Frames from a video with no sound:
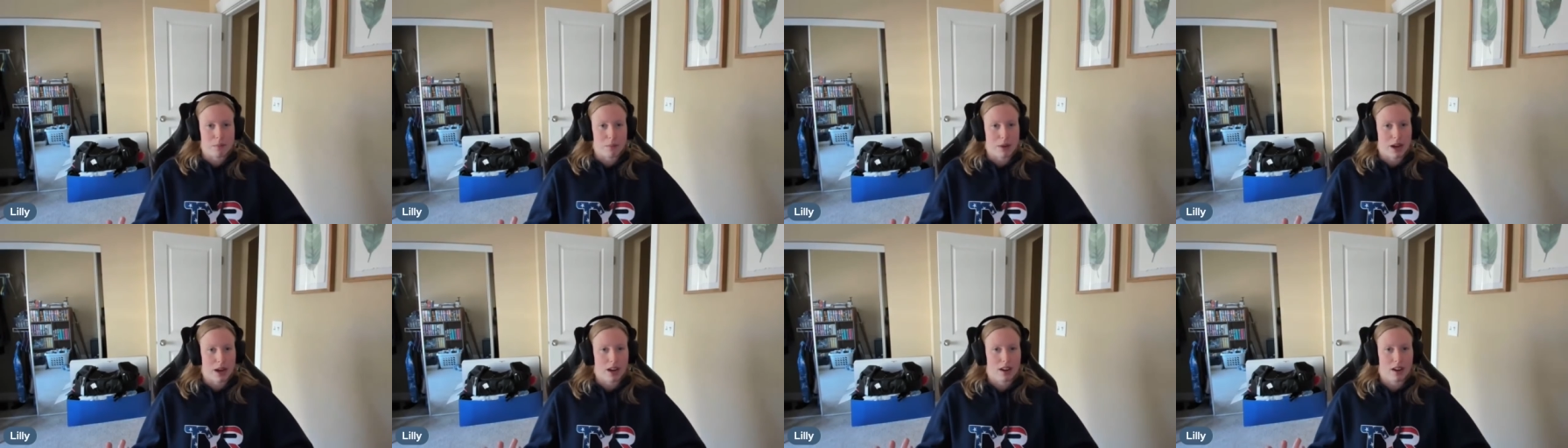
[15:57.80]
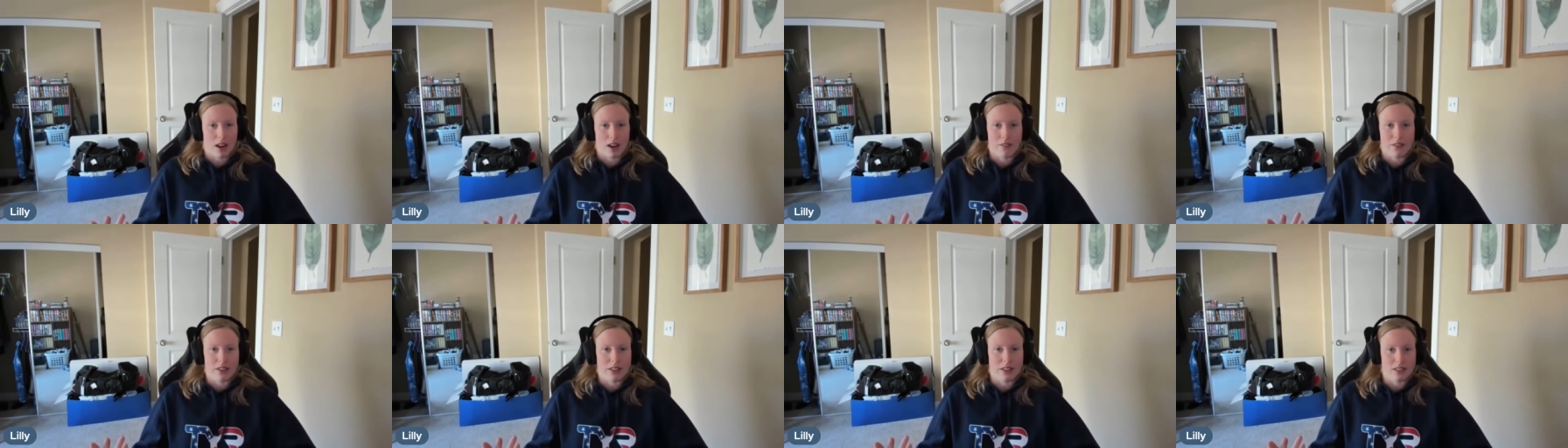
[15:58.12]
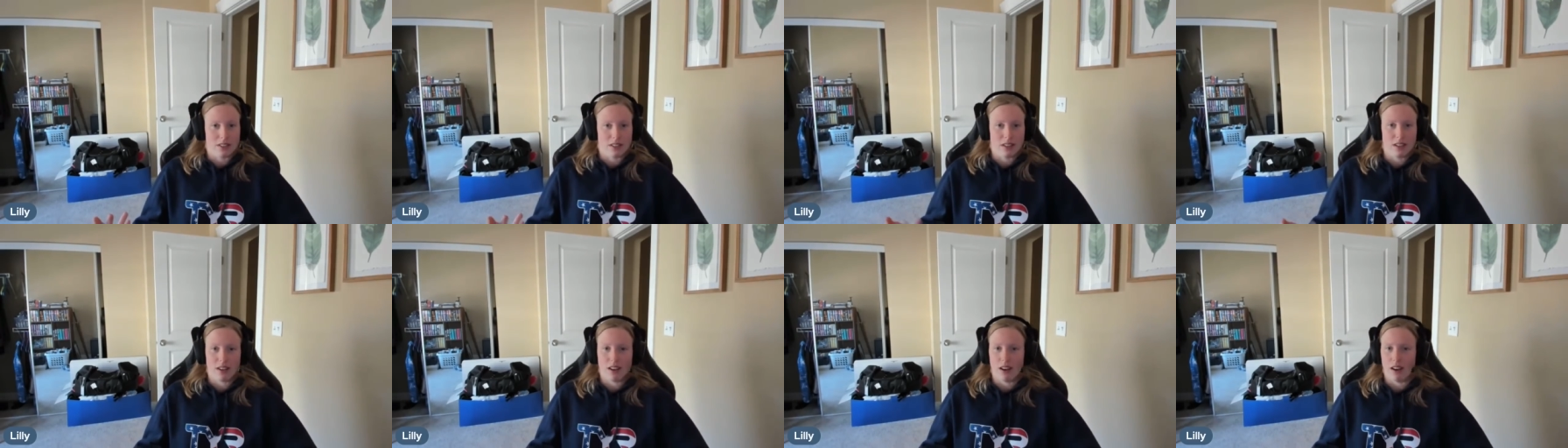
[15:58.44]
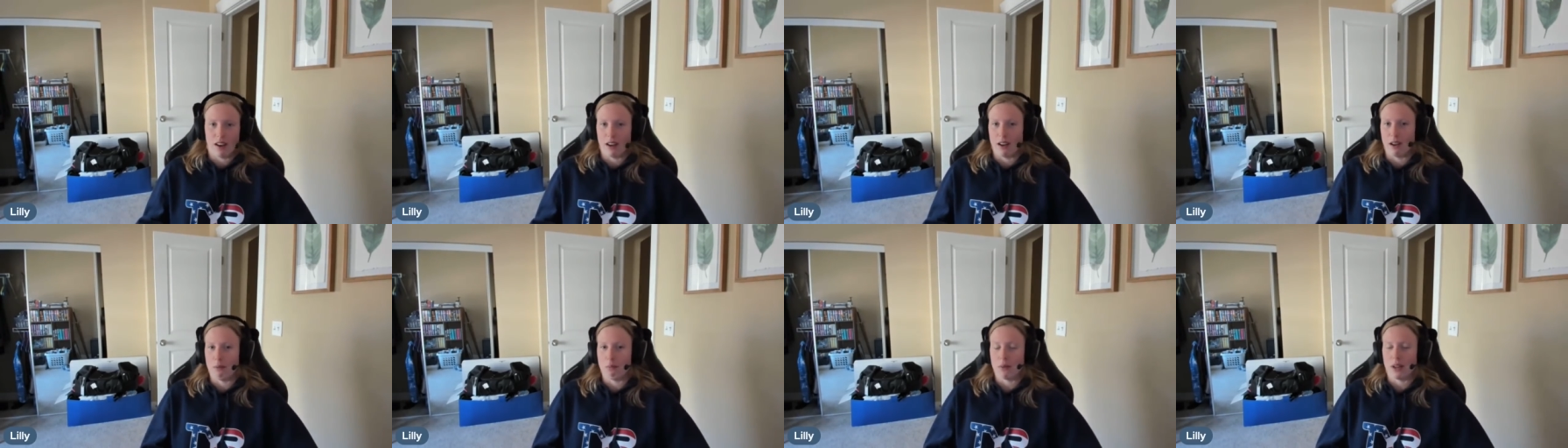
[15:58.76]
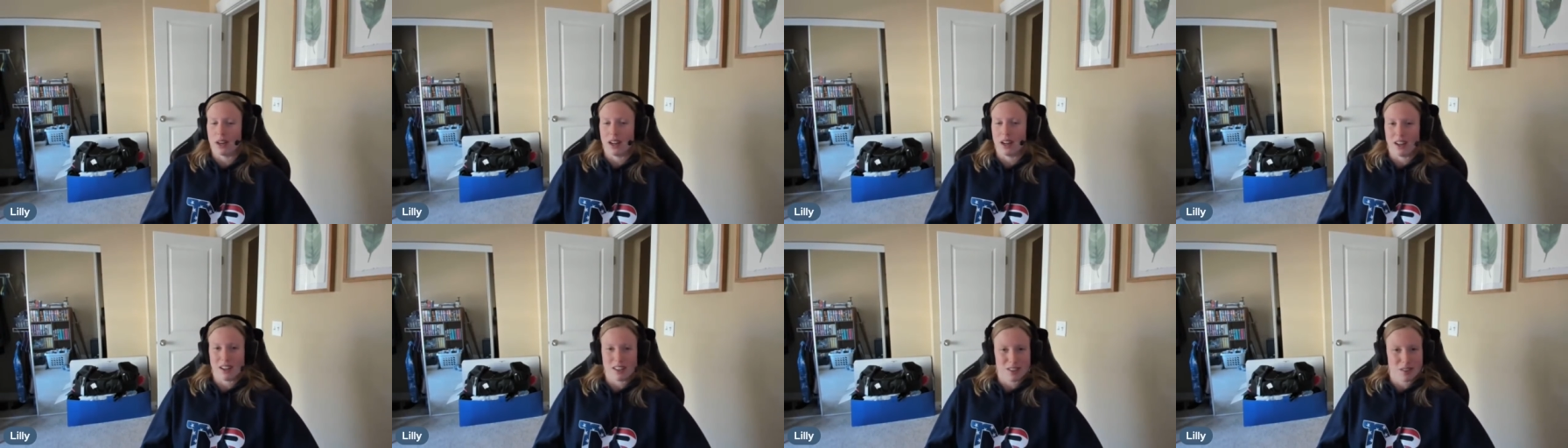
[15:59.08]
feedback, obviously. Um,
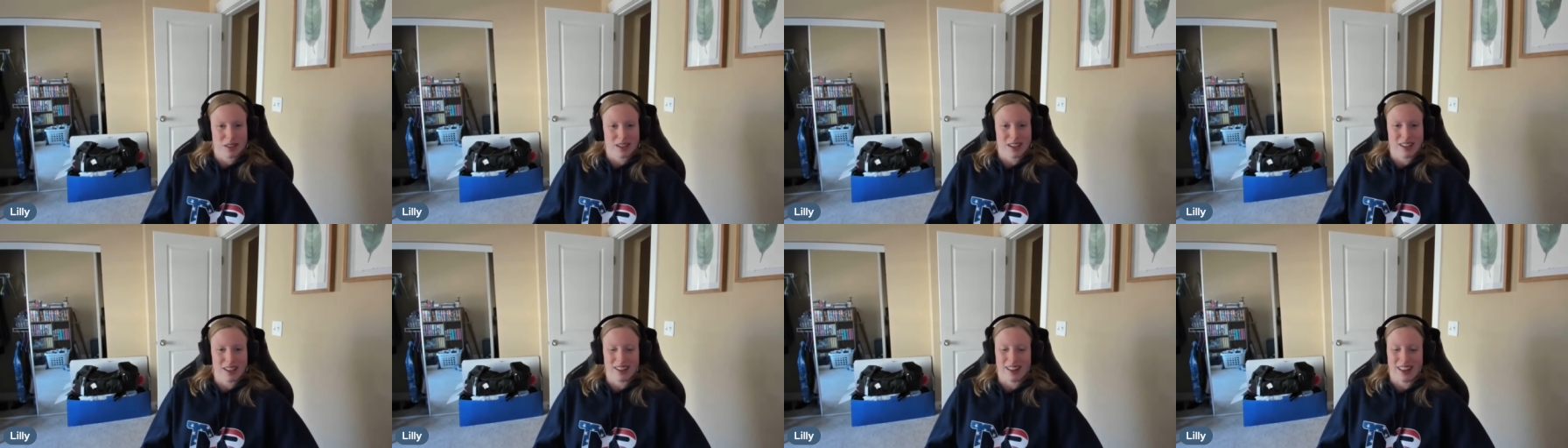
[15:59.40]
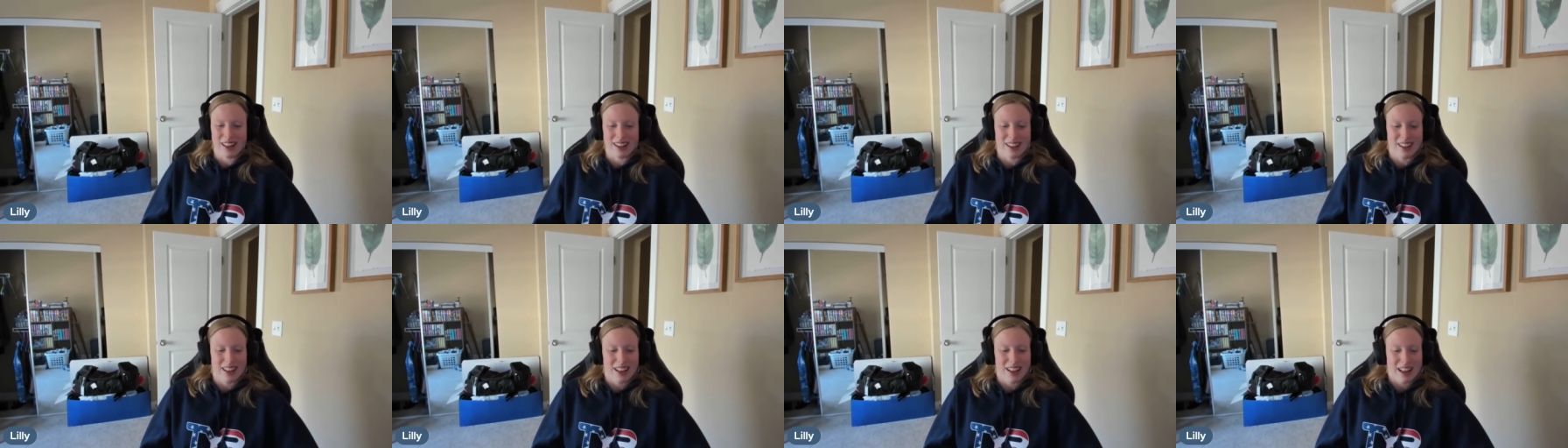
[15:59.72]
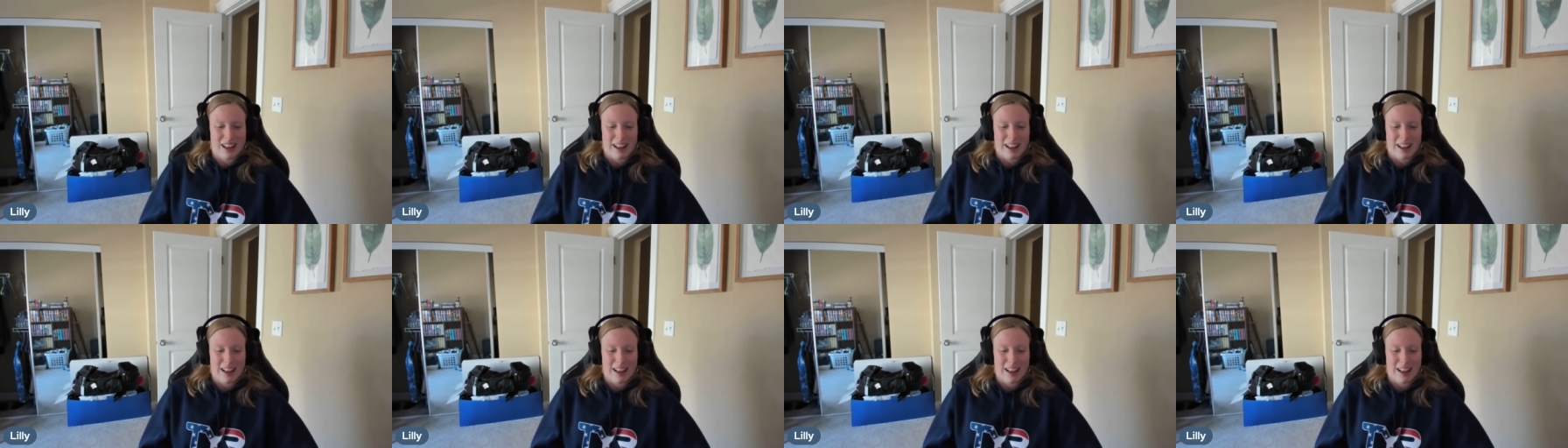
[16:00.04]
but mm-hmm. I also get like